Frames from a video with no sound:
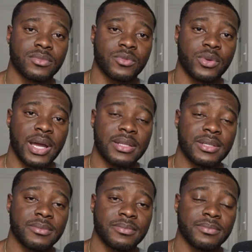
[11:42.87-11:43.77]
Right?
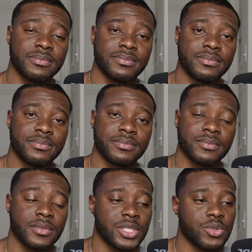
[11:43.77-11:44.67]

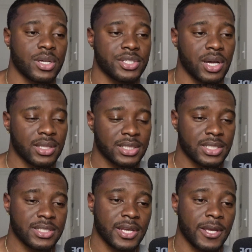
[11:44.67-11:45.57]
So I'll say all this
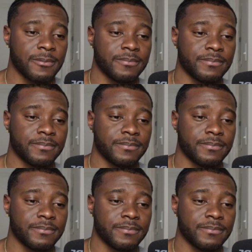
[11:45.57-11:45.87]
to say,